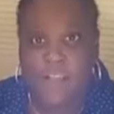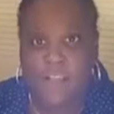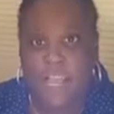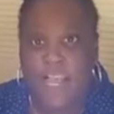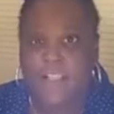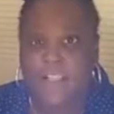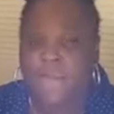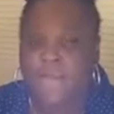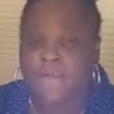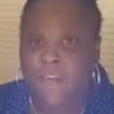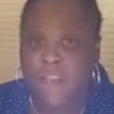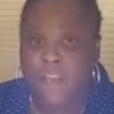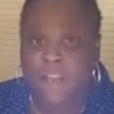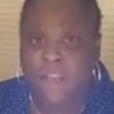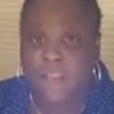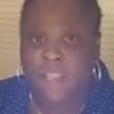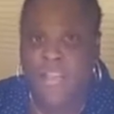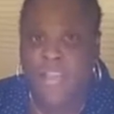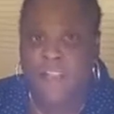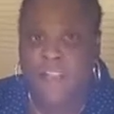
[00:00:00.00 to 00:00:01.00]
things and
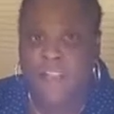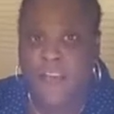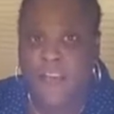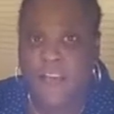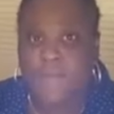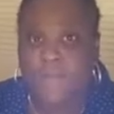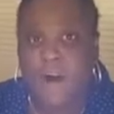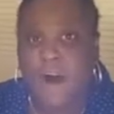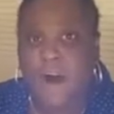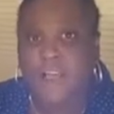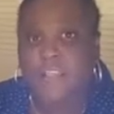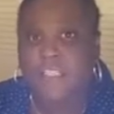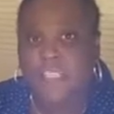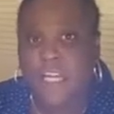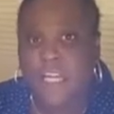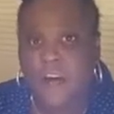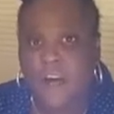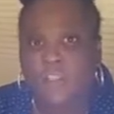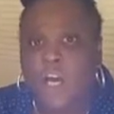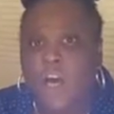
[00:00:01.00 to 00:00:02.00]
figure things out for
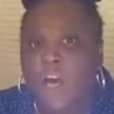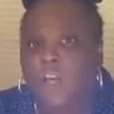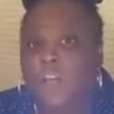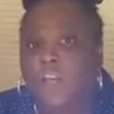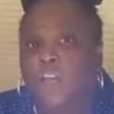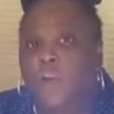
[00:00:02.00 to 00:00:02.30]
ourselves.